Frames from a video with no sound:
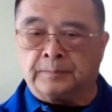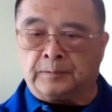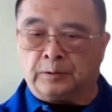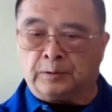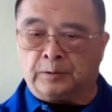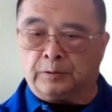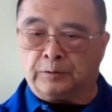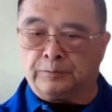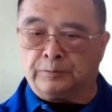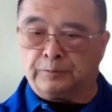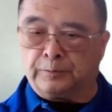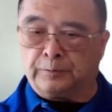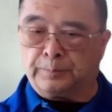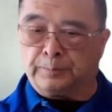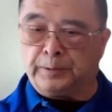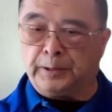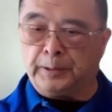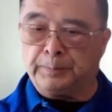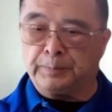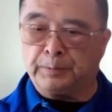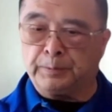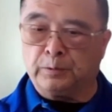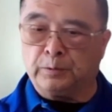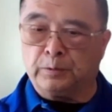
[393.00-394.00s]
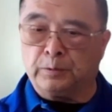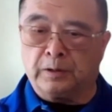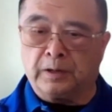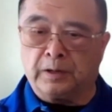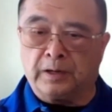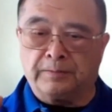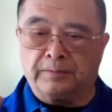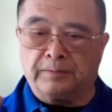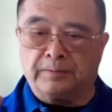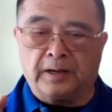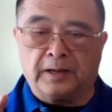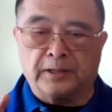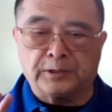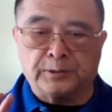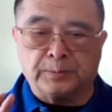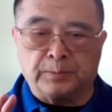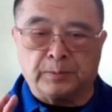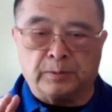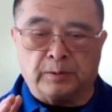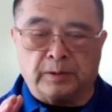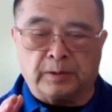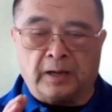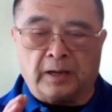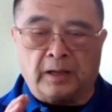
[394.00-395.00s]
Good for people who have asthma
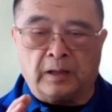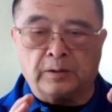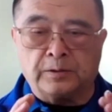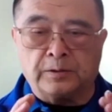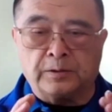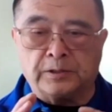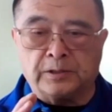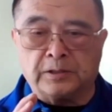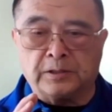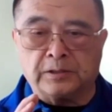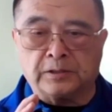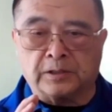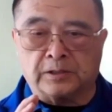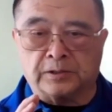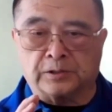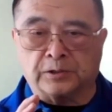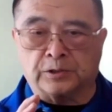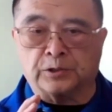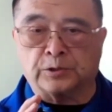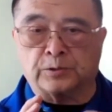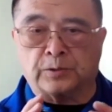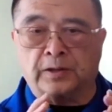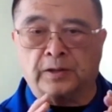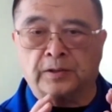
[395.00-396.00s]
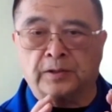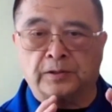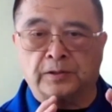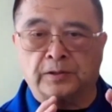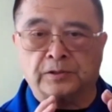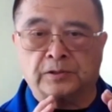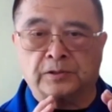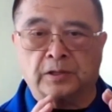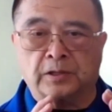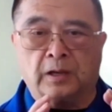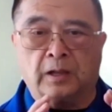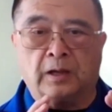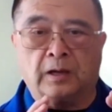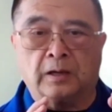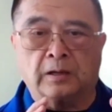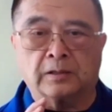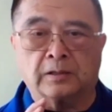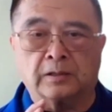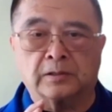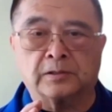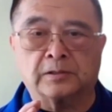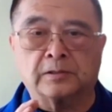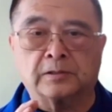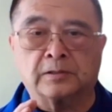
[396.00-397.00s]
or allergies because it strengthens the
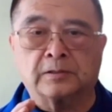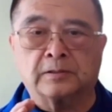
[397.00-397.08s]
lungs.